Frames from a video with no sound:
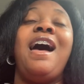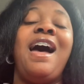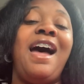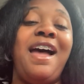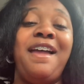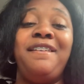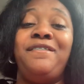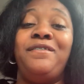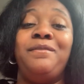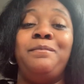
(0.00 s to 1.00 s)

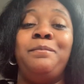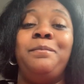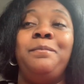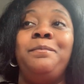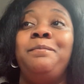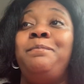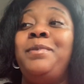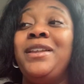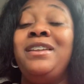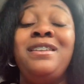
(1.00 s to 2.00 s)
I've
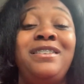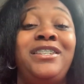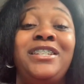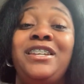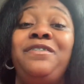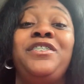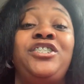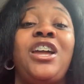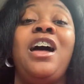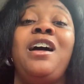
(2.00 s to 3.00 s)
been to different
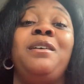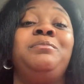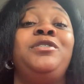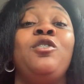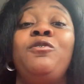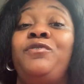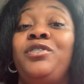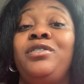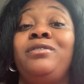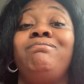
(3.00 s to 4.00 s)
jobs
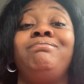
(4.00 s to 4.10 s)
over